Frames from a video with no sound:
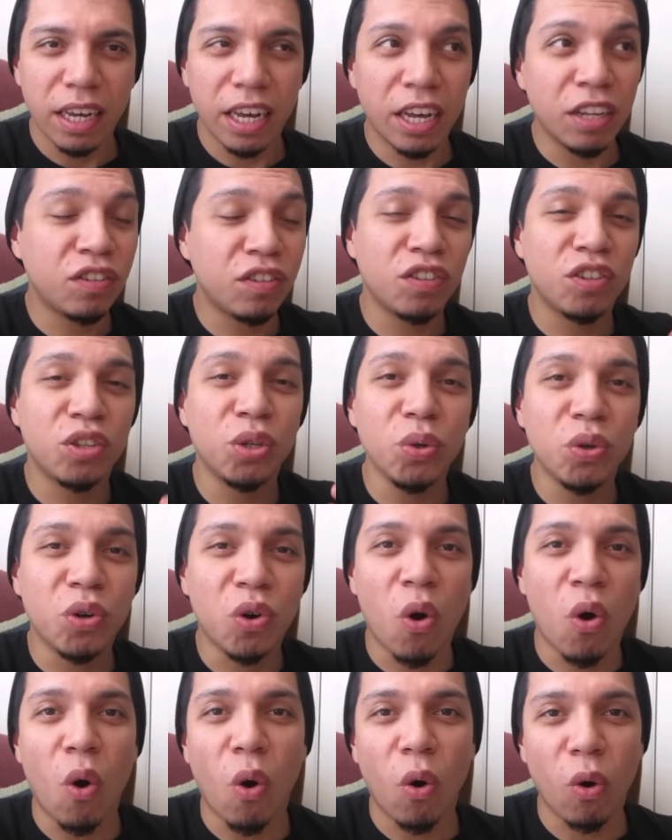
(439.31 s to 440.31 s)
It's two
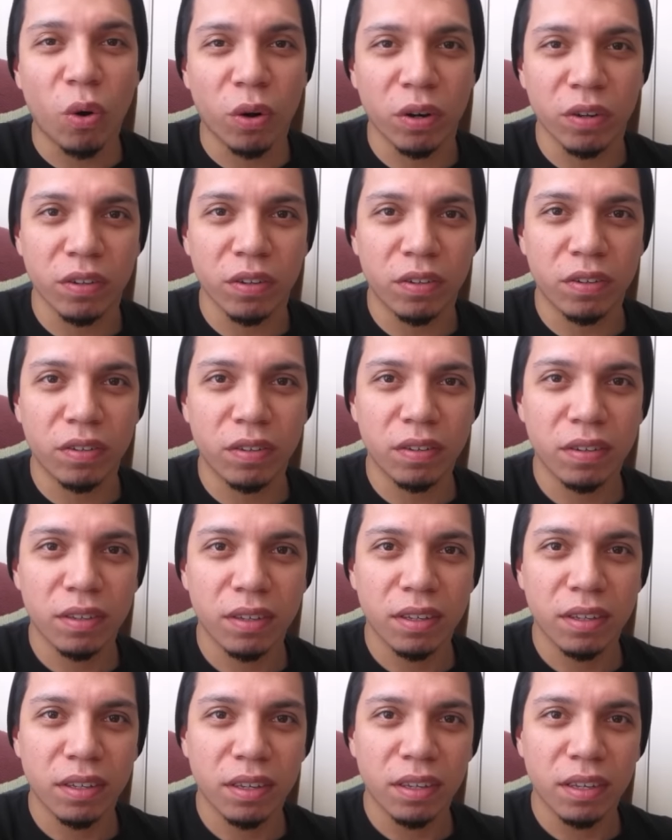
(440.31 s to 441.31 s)
chords.
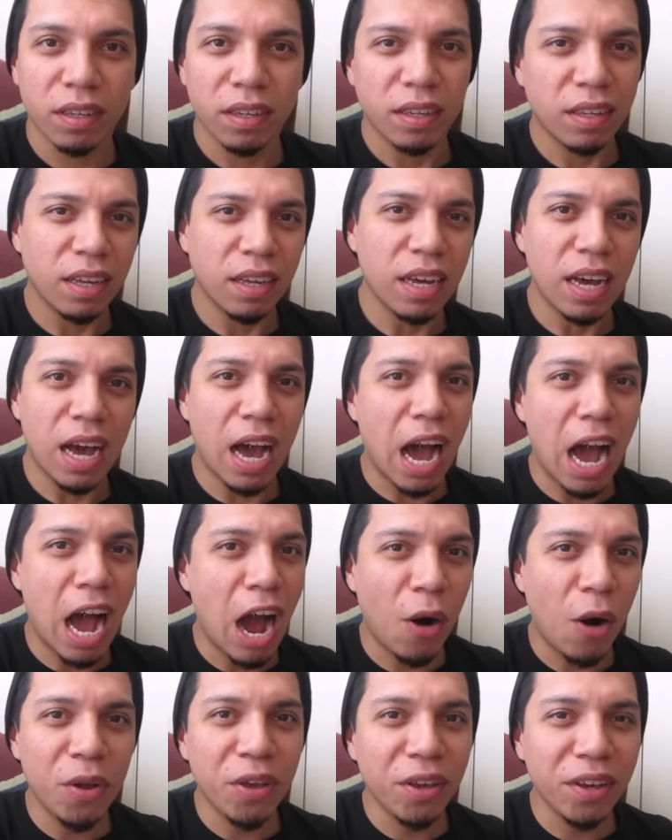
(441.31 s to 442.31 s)

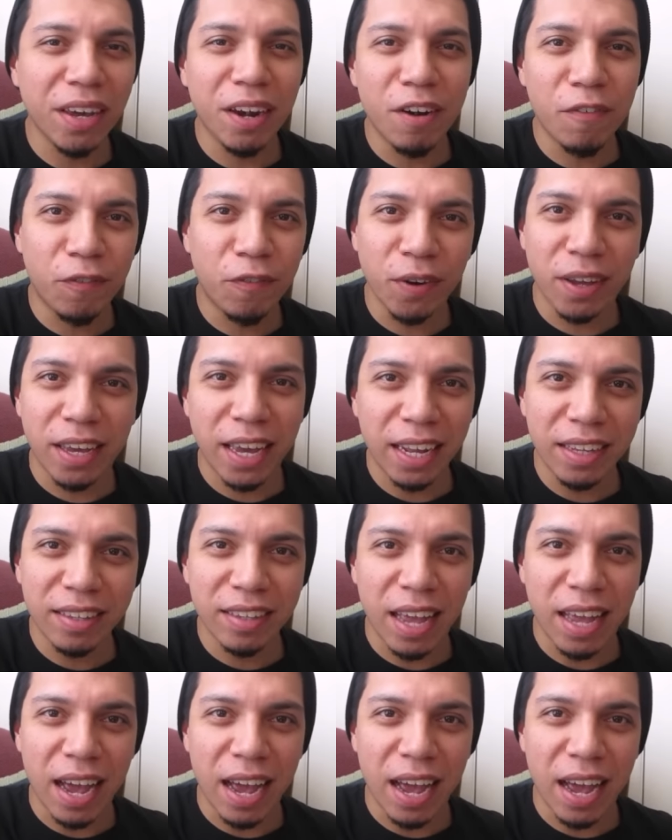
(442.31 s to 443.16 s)
How are you gonna forget